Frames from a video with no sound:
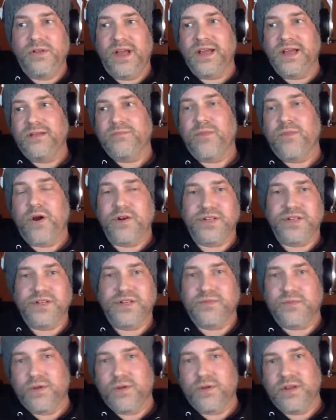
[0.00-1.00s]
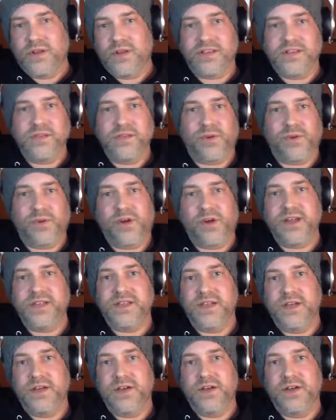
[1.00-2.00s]
Like, margins weren't like super
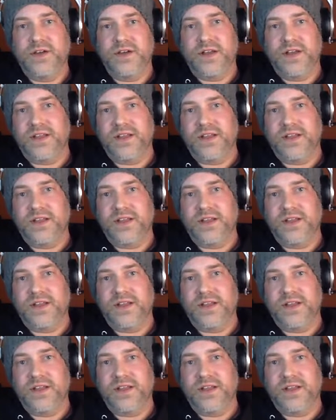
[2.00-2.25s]
crazy good.